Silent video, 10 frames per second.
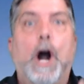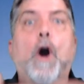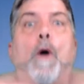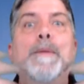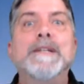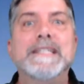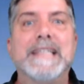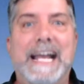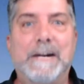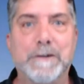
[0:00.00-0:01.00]
Open to
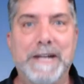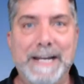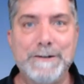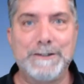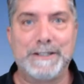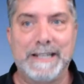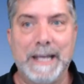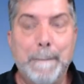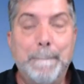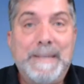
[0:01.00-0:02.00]
that creation.
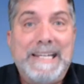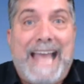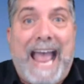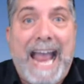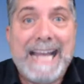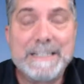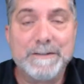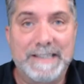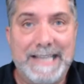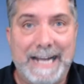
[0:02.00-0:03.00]
Be
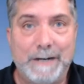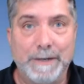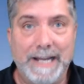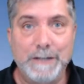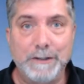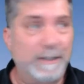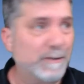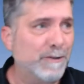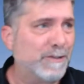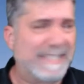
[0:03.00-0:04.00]
active in that creation.
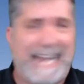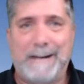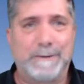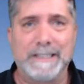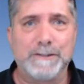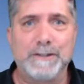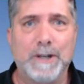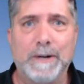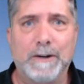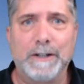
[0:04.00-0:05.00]
There's no sacrilege
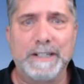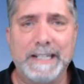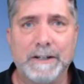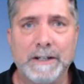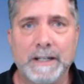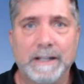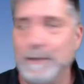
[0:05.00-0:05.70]
going on here.